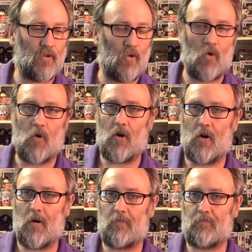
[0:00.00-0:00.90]

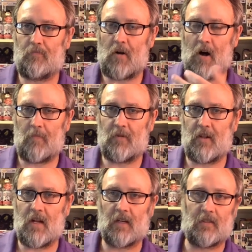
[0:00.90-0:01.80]
or POP
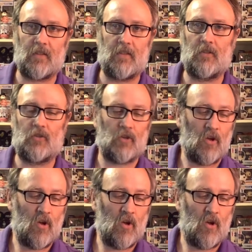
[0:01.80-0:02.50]
Deluxes